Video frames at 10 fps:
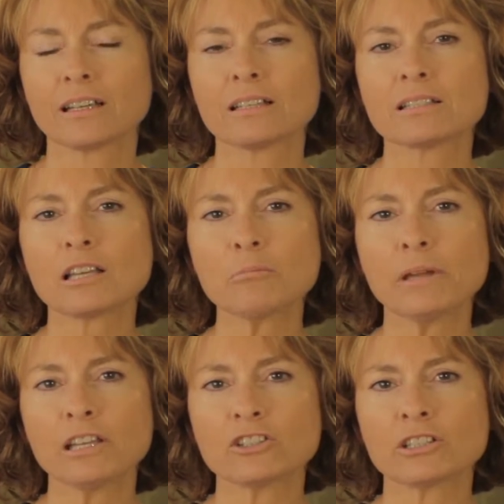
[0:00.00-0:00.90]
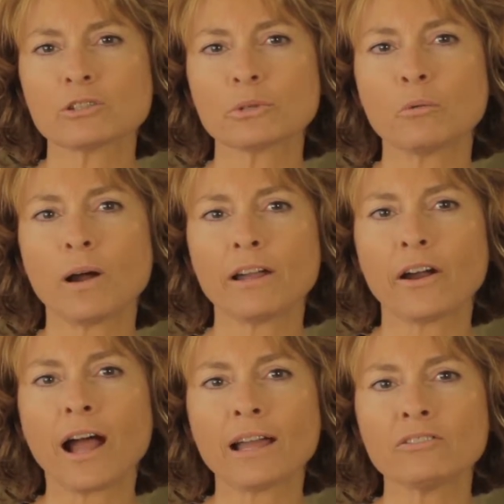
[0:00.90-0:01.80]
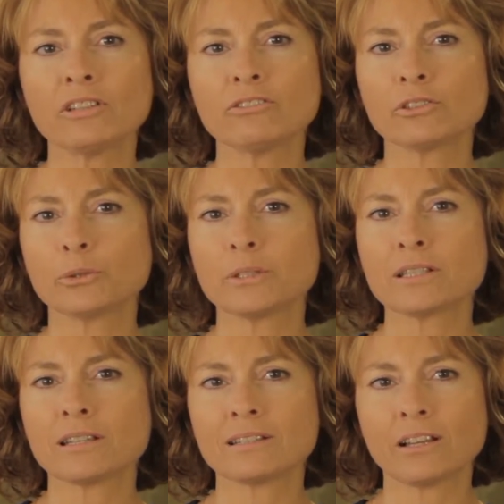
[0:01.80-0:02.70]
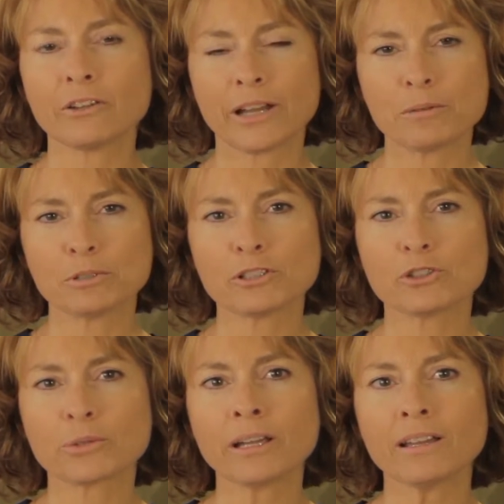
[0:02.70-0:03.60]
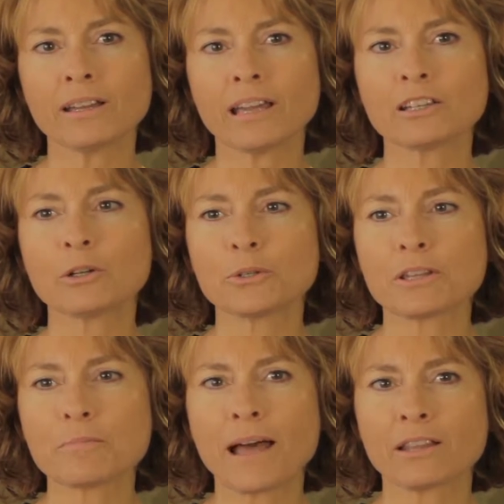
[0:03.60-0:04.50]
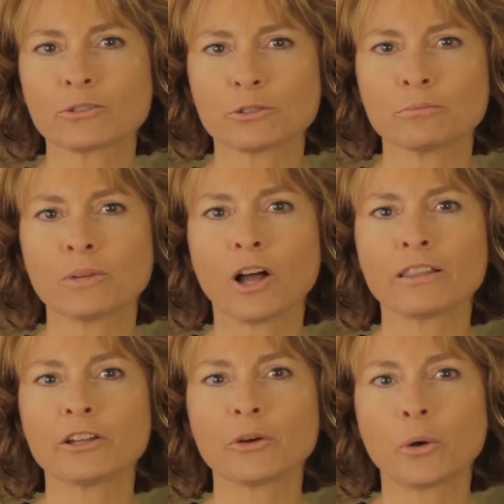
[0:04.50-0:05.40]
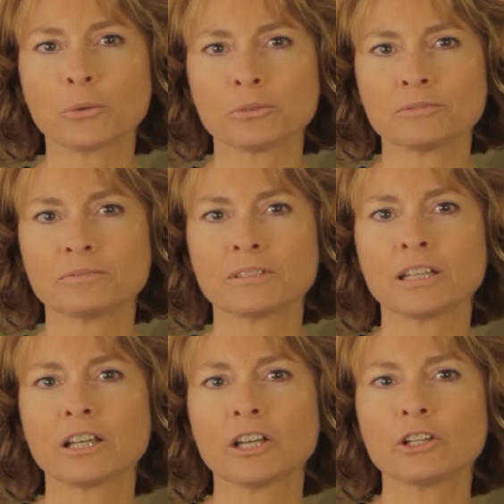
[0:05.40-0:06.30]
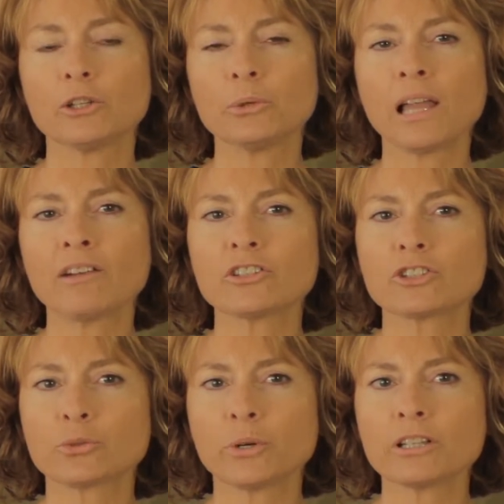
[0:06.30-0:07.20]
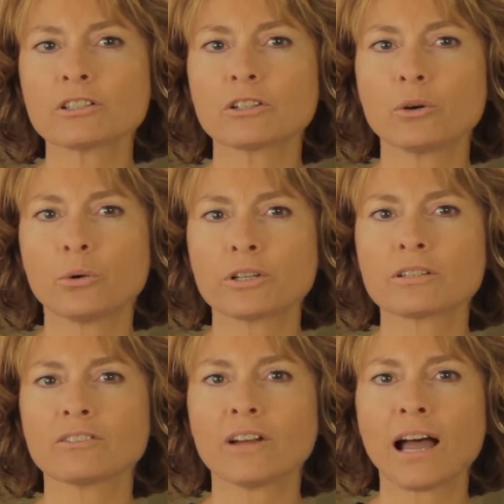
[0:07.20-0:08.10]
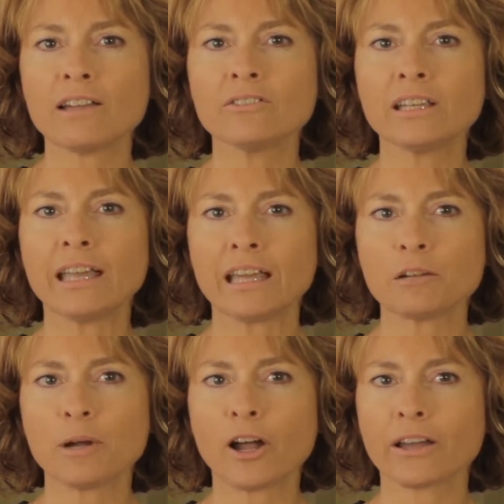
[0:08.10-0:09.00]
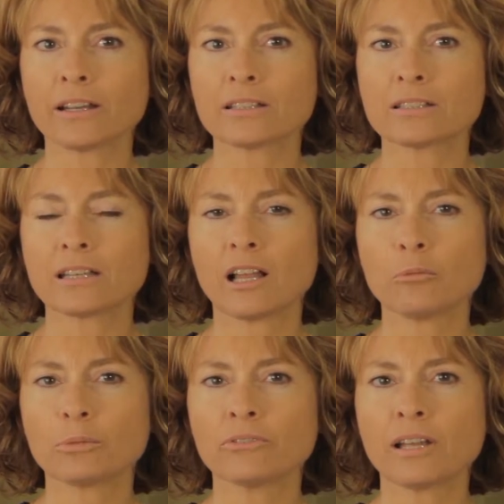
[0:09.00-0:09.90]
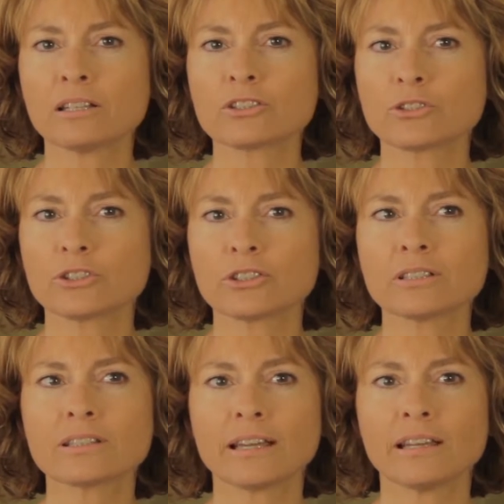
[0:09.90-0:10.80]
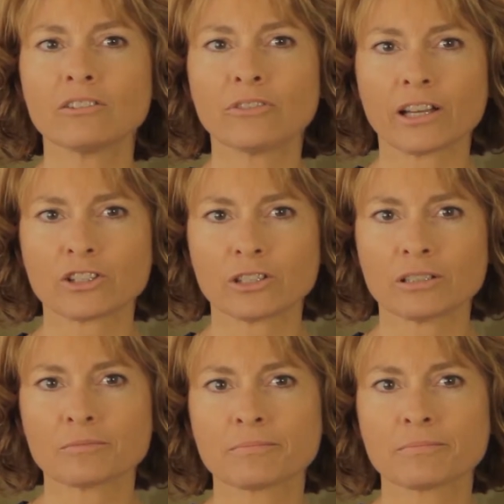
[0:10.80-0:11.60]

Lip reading: Some patients require IV fluids until they're able to drink and go to the bathroom on their own. You will have a short course of IV antibiotics to help prevent surgical site infection.